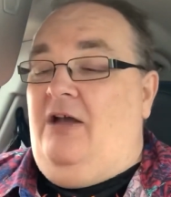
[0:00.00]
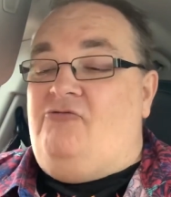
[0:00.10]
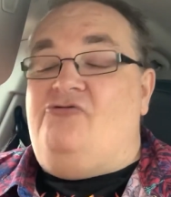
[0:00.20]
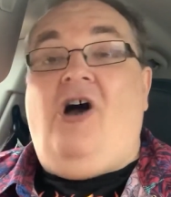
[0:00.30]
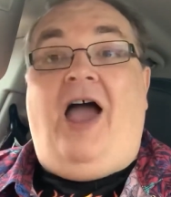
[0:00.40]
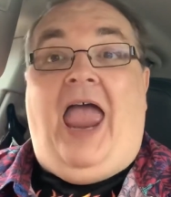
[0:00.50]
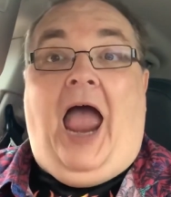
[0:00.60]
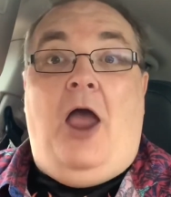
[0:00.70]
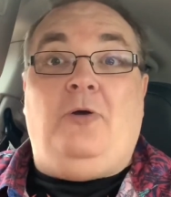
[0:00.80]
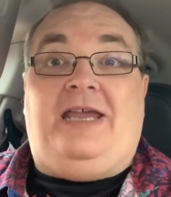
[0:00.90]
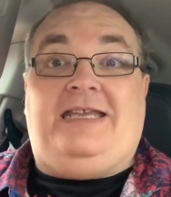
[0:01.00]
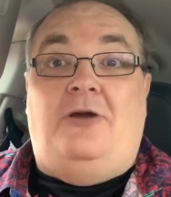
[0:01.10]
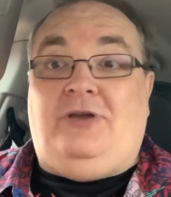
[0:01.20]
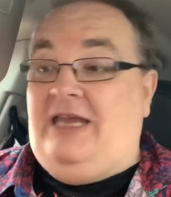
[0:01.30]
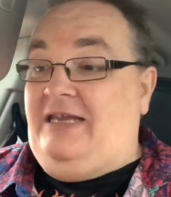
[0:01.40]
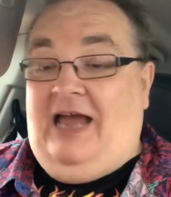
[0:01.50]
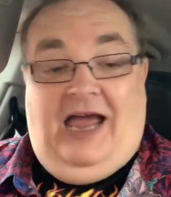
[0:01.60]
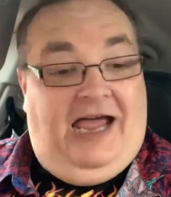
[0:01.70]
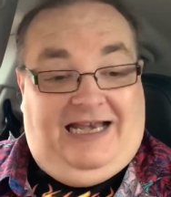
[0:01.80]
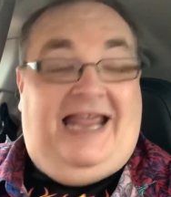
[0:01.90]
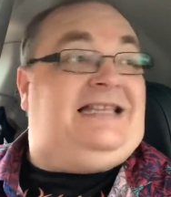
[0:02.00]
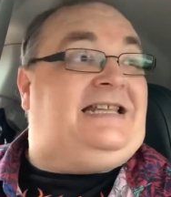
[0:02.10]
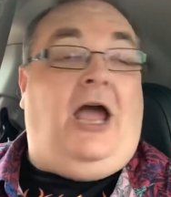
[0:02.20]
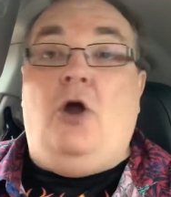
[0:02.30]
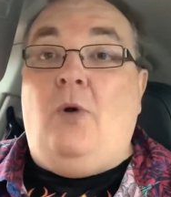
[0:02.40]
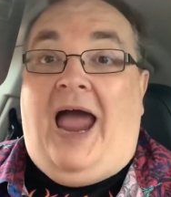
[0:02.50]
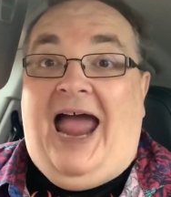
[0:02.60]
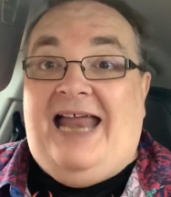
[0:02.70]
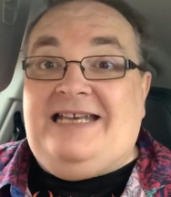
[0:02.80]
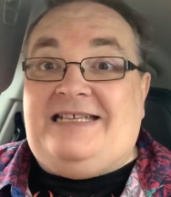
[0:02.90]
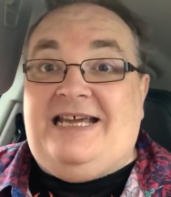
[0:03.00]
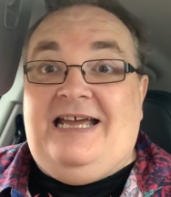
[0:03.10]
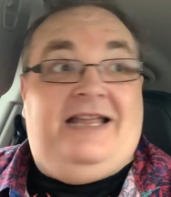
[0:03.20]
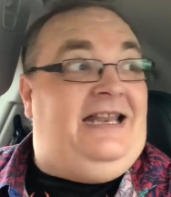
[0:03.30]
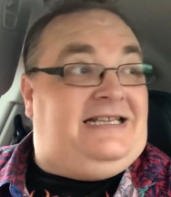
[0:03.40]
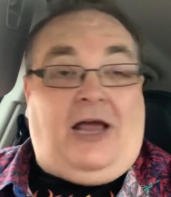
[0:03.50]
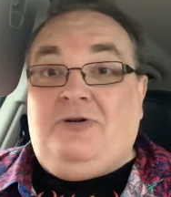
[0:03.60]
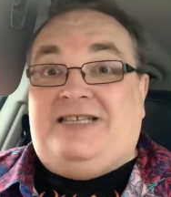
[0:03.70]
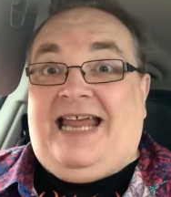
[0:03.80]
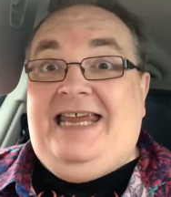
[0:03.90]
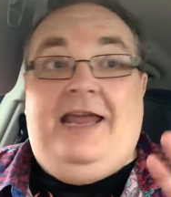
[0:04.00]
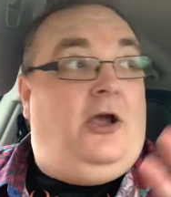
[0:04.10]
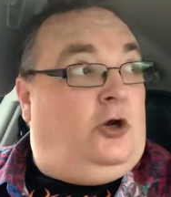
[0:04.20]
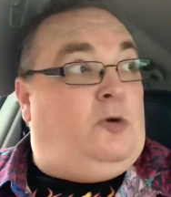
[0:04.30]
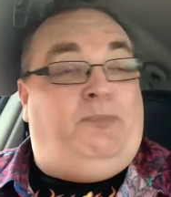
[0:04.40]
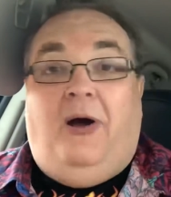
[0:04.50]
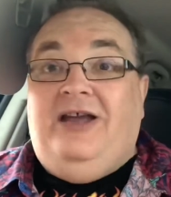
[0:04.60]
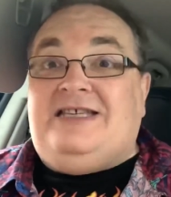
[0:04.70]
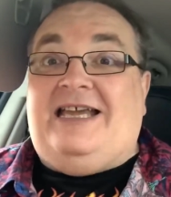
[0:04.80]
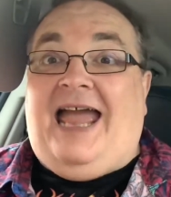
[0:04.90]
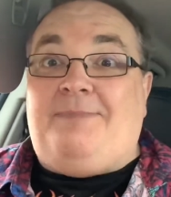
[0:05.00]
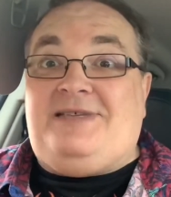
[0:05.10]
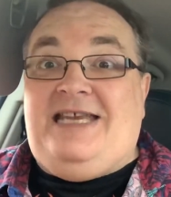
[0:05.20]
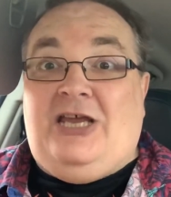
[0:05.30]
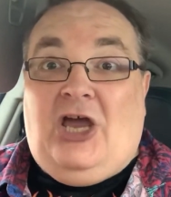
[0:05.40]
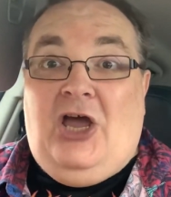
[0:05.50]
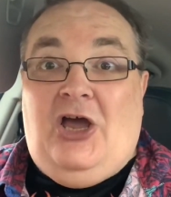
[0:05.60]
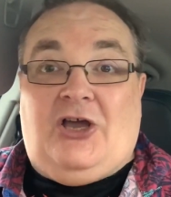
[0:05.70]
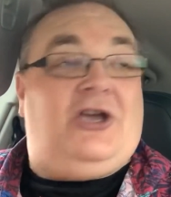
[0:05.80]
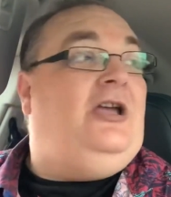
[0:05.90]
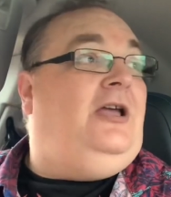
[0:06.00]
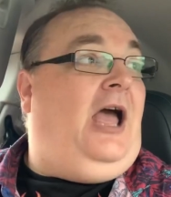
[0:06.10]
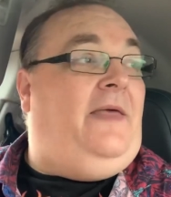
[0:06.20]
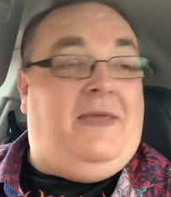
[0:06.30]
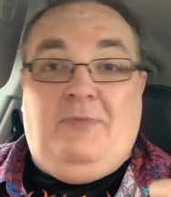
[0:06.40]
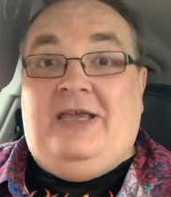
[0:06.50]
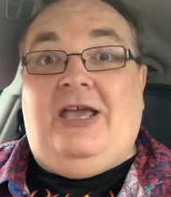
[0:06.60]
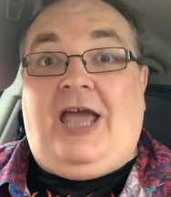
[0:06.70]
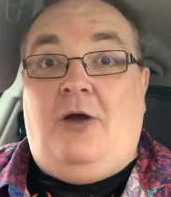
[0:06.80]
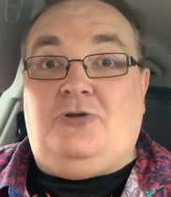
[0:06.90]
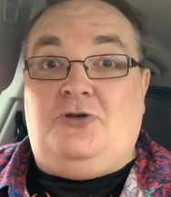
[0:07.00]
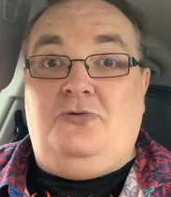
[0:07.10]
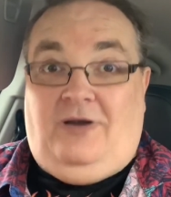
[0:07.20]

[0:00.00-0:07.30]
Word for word: Right, okie dokie. Uh, let's go and uh, let's go and say goodbye to Captain Kirk. And then we can go to